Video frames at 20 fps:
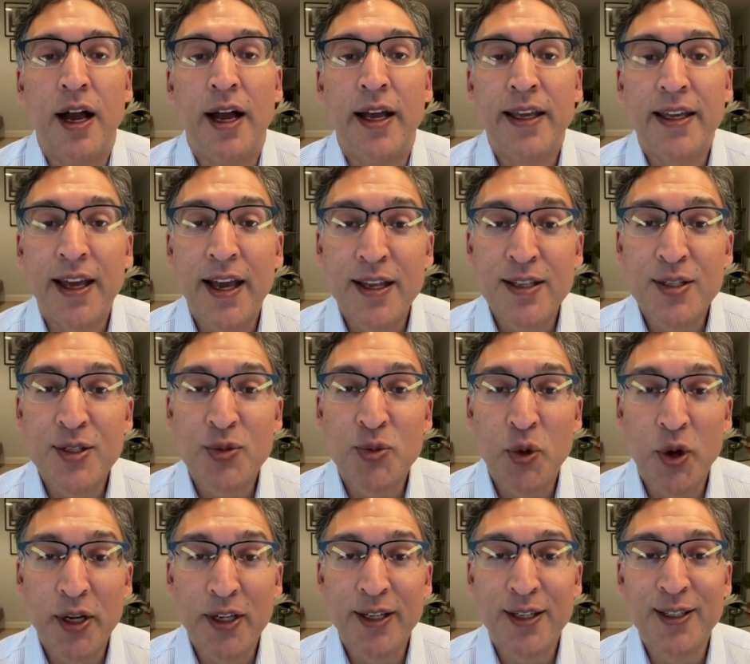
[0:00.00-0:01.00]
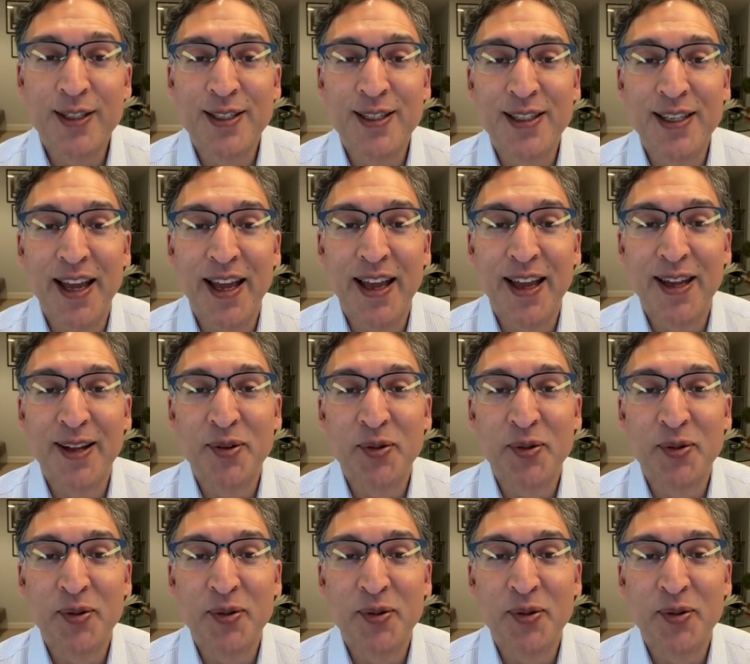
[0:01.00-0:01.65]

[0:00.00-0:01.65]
I guess one could say,